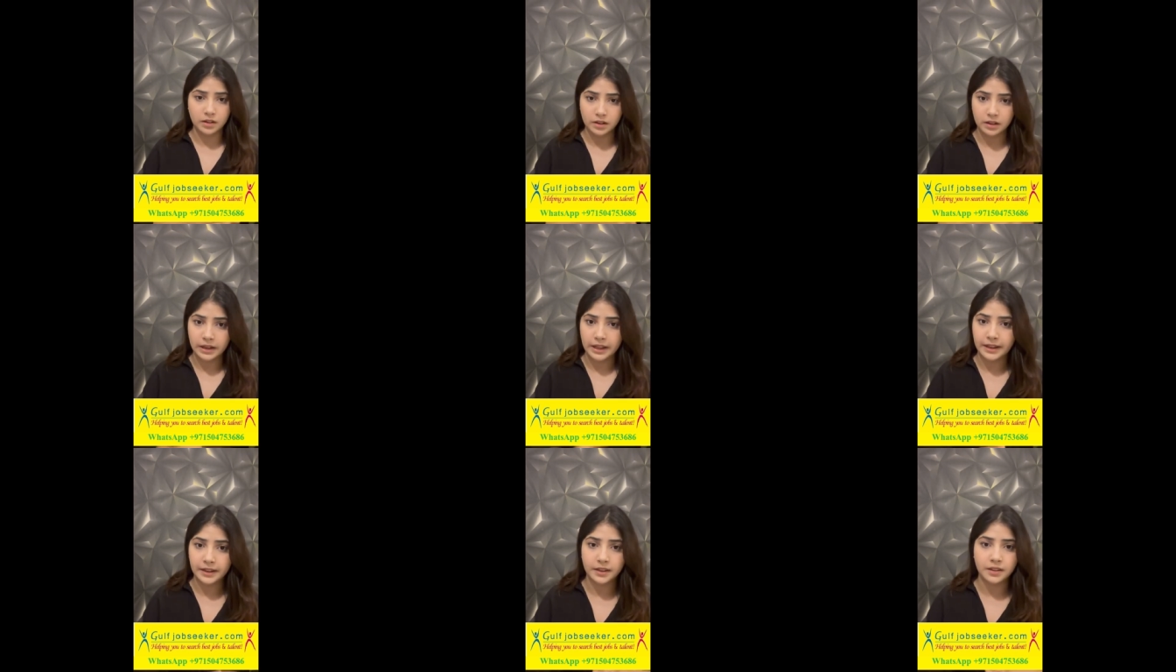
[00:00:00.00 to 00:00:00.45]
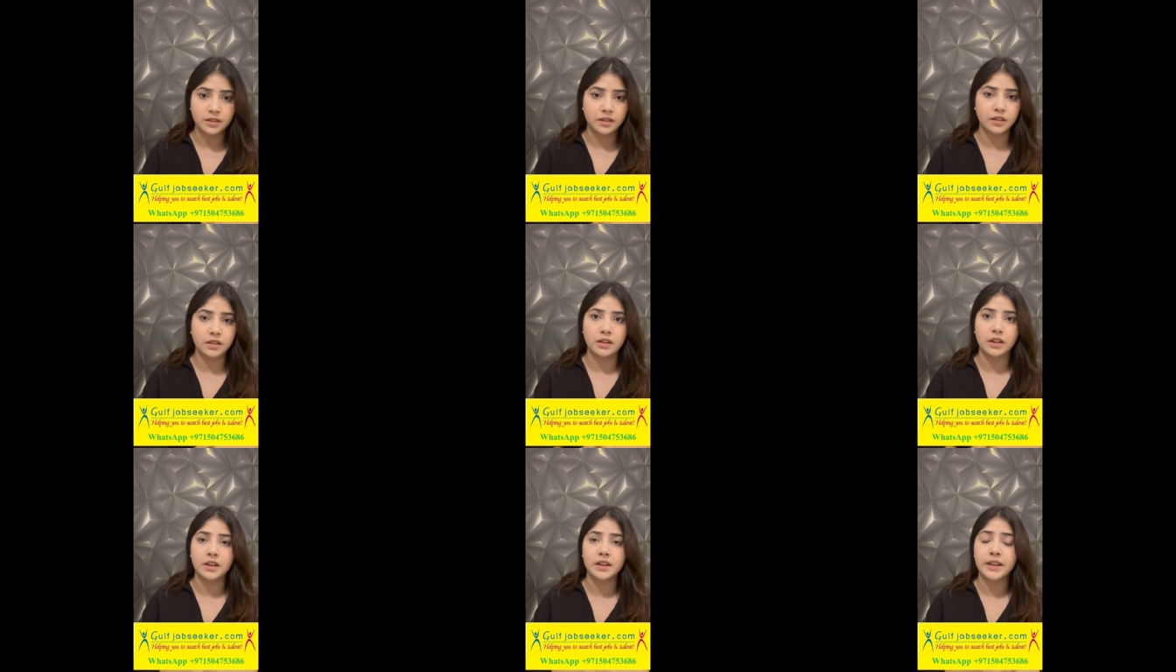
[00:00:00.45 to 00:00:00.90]
like
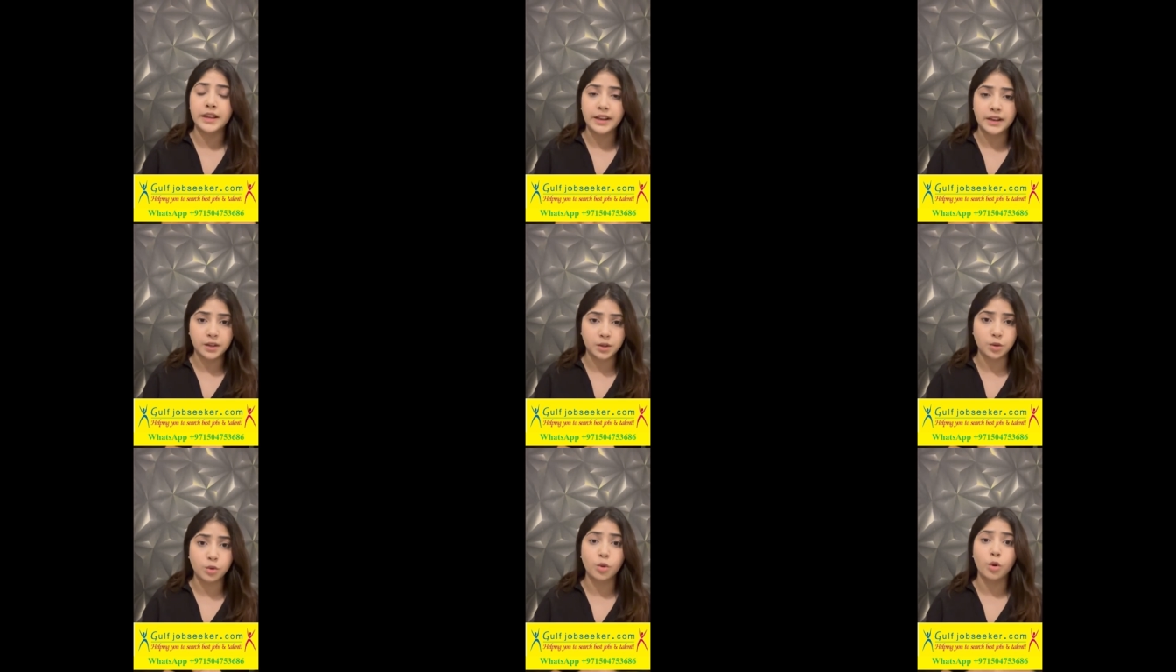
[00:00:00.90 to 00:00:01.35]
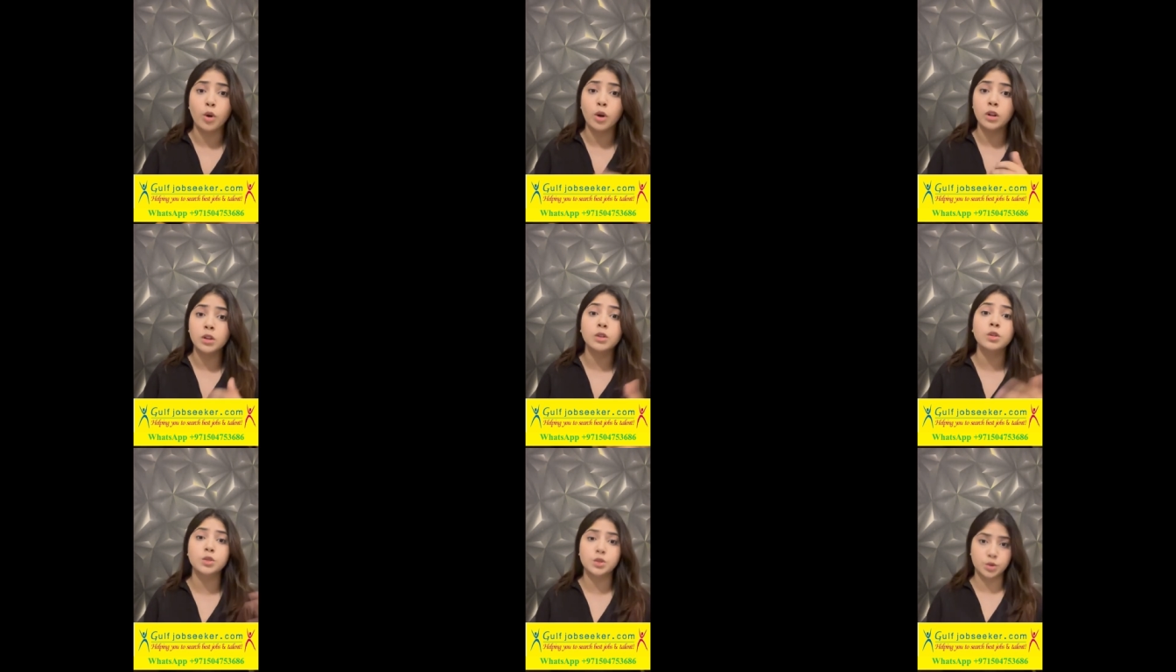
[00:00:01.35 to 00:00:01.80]
attend to
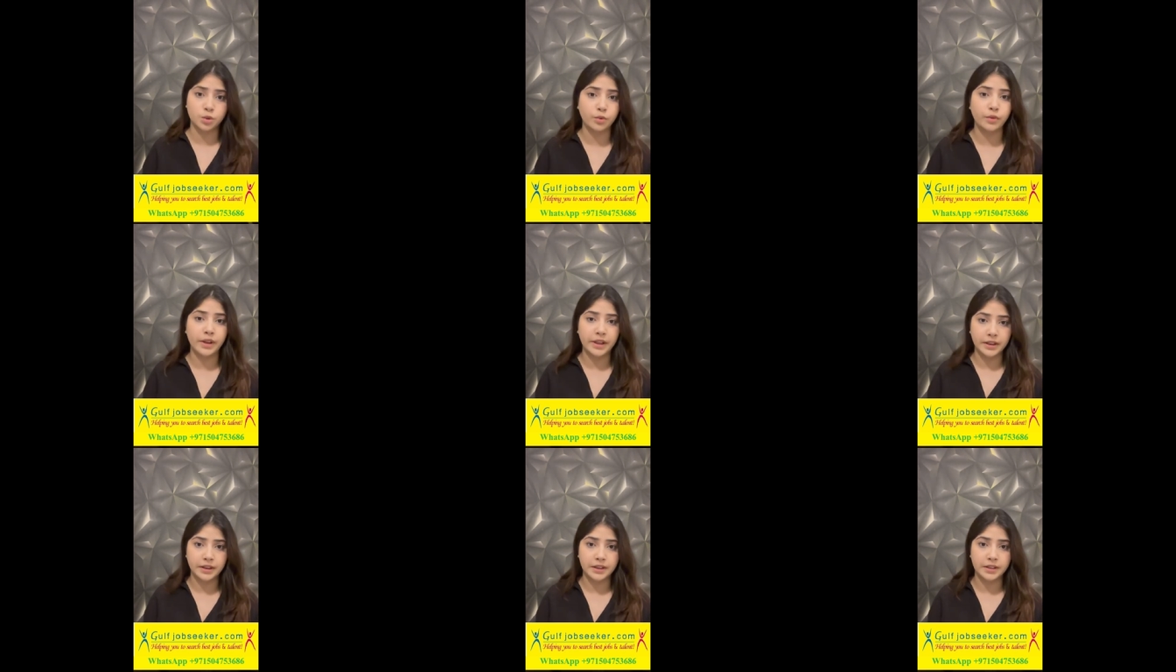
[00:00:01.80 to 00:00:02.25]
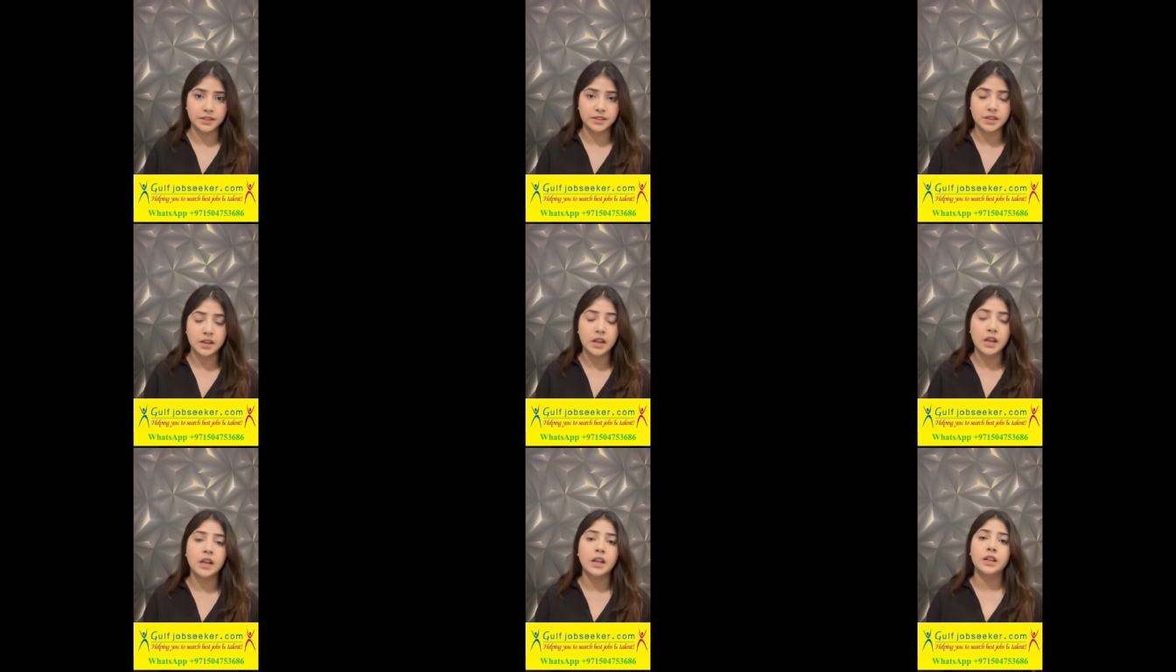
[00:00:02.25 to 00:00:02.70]
all those queries
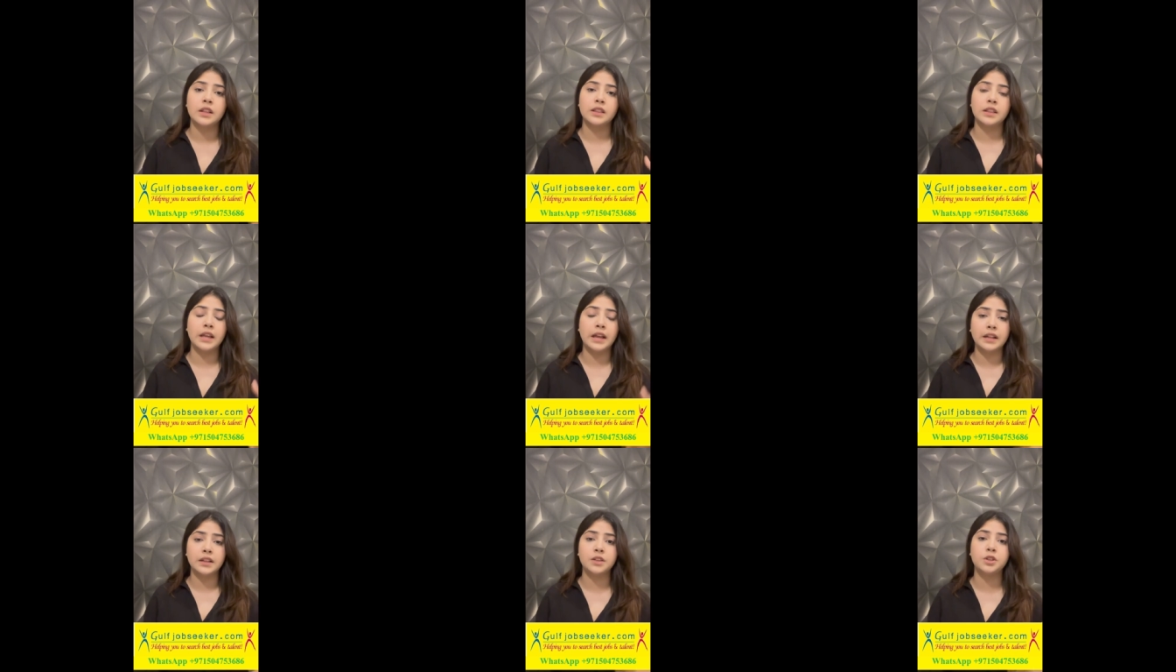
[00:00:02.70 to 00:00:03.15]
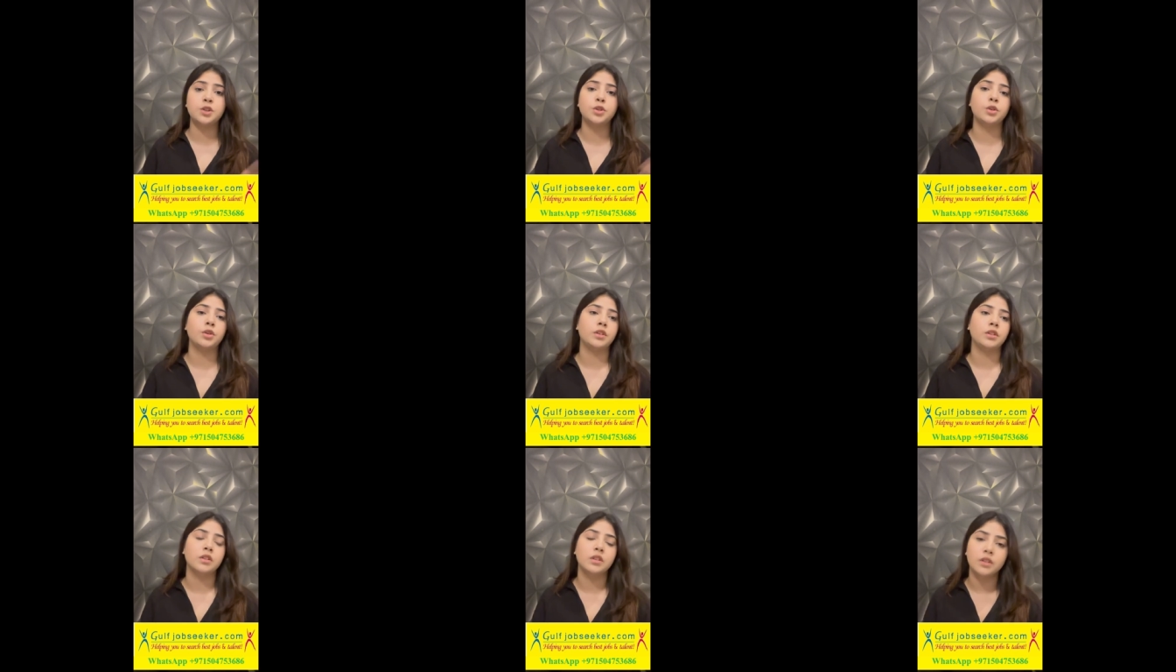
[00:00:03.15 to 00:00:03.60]
that
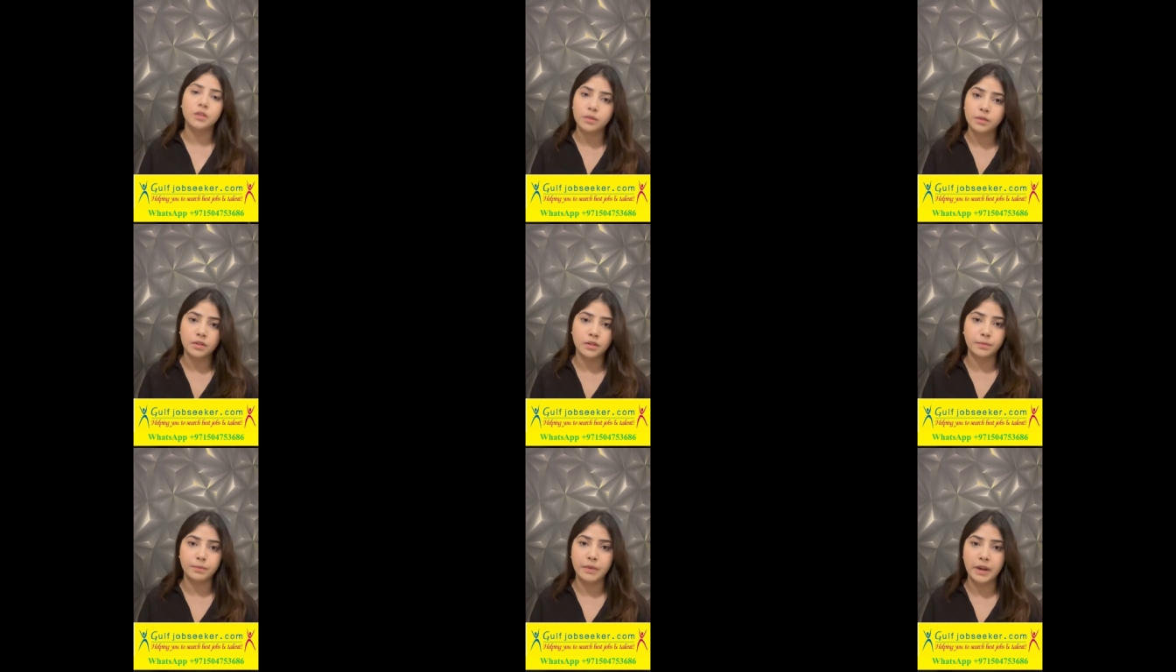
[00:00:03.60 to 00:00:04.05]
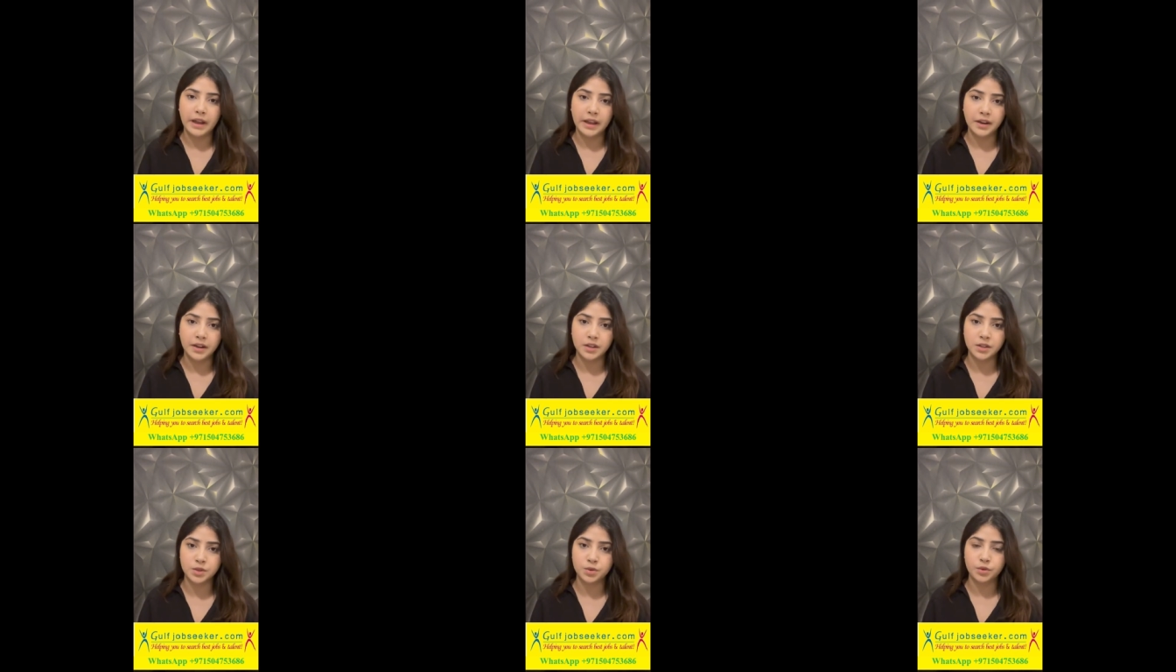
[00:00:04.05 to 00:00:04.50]
your
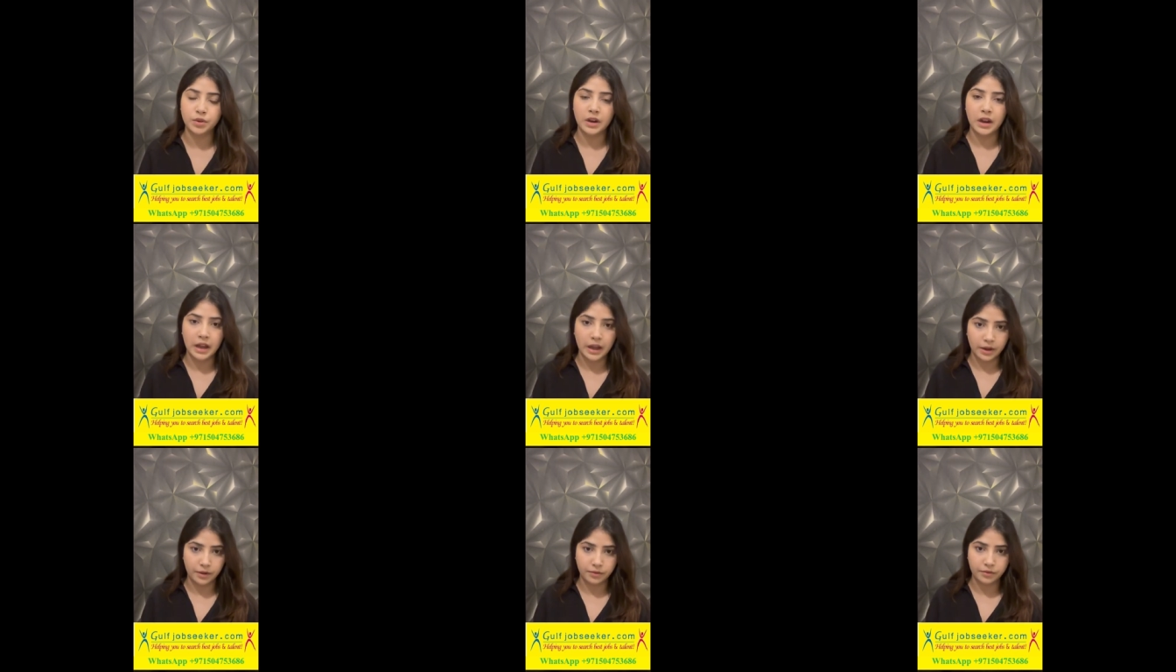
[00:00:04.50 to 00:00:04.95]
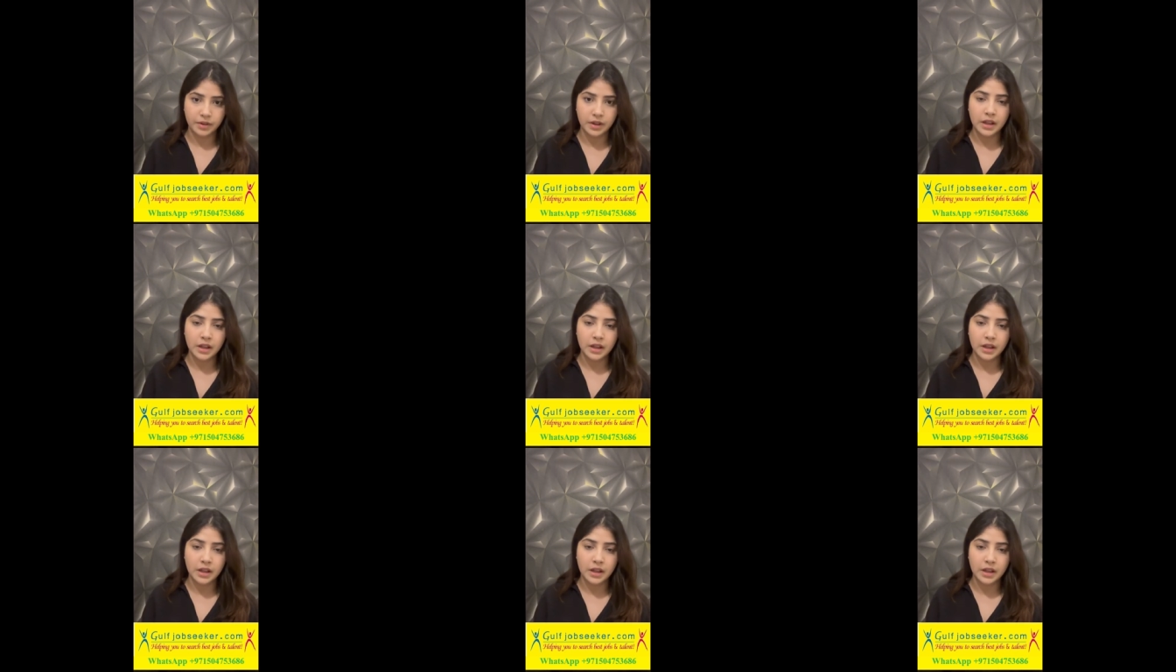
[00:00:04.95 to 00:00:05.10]
buyers will have.